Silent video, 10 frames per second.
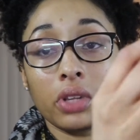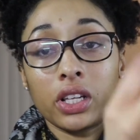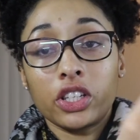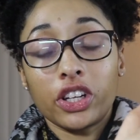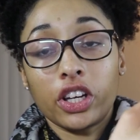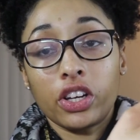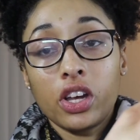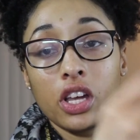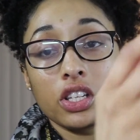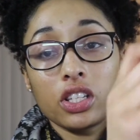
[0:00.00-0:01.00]

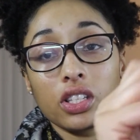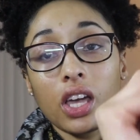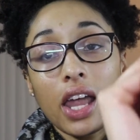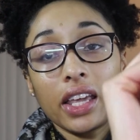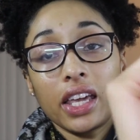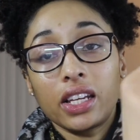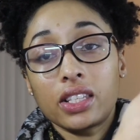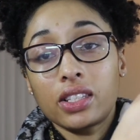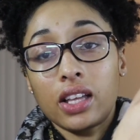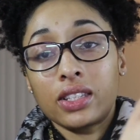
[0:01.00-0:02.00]
blender just to kind of get any
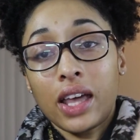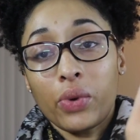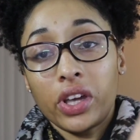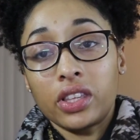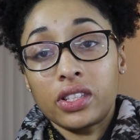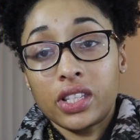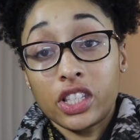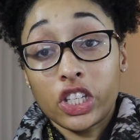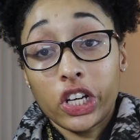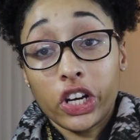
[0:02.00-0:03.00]
suds that were in the
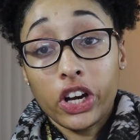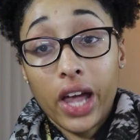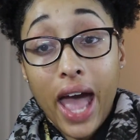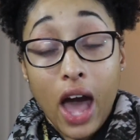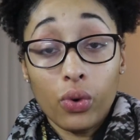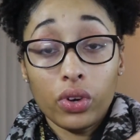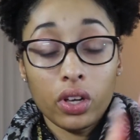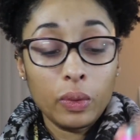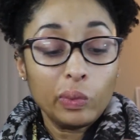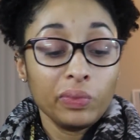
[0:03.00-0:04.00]
center out.
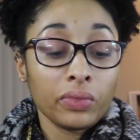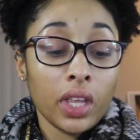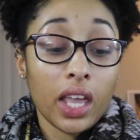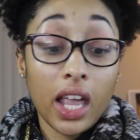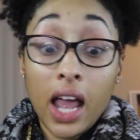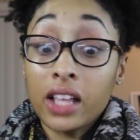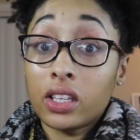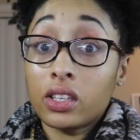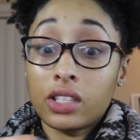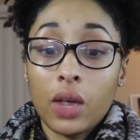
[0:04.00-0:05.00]
And I
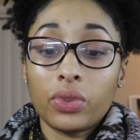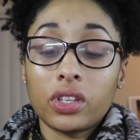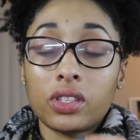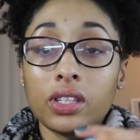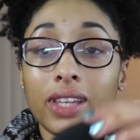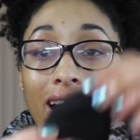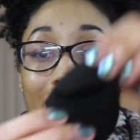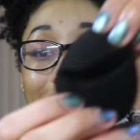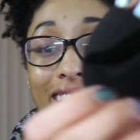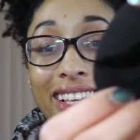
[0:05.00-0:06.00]
did the same with the
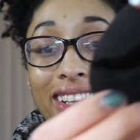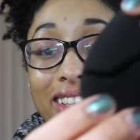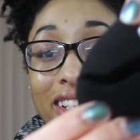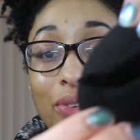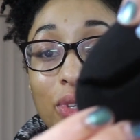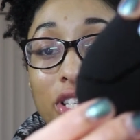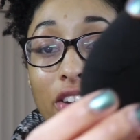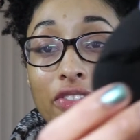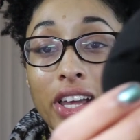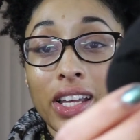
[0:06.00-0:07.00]
Zenda. And look what's
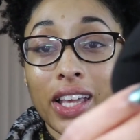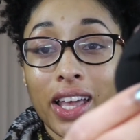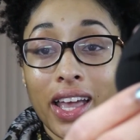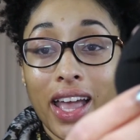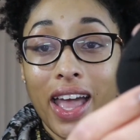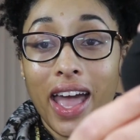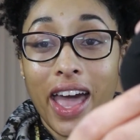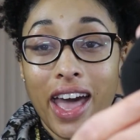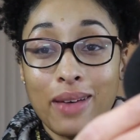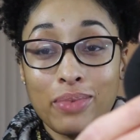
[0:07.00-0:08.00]
already
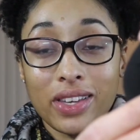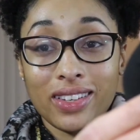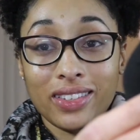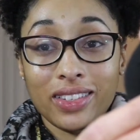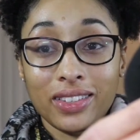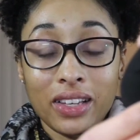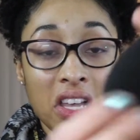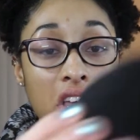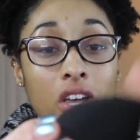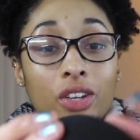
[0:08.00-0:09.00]
happened.
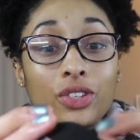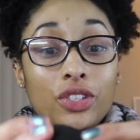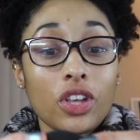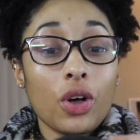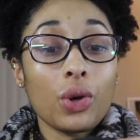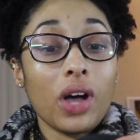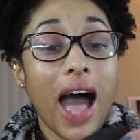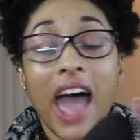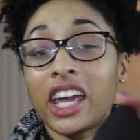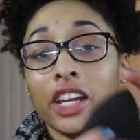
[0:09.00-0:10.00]
So
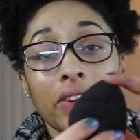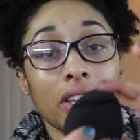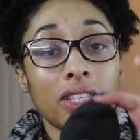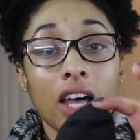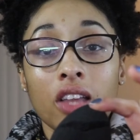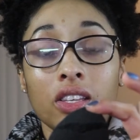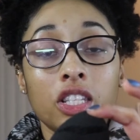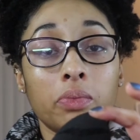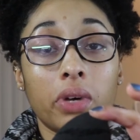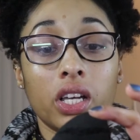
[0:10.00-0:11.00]
I can already tell
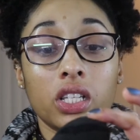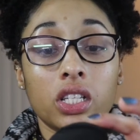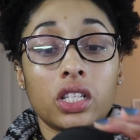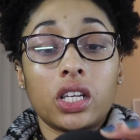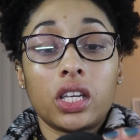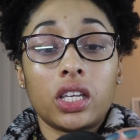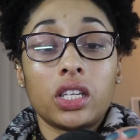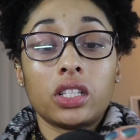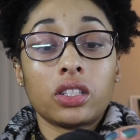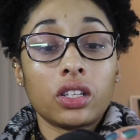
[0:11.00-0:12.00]
this sponge
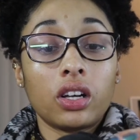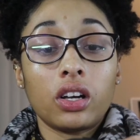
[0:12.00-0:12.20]
is